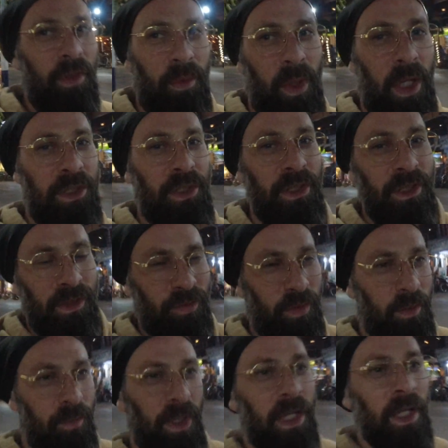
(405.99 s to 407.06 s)
you're watching this
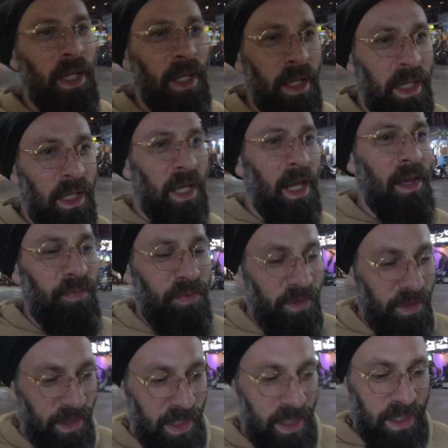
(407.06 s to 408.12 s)
from, but I
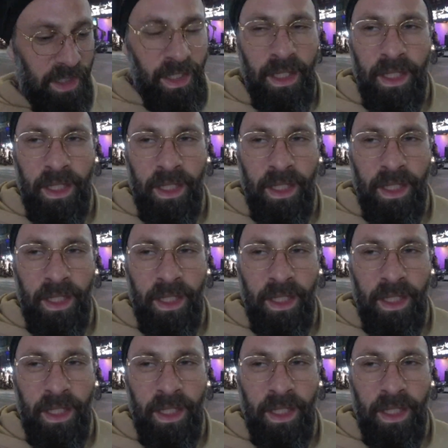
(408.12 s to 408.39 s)
feel like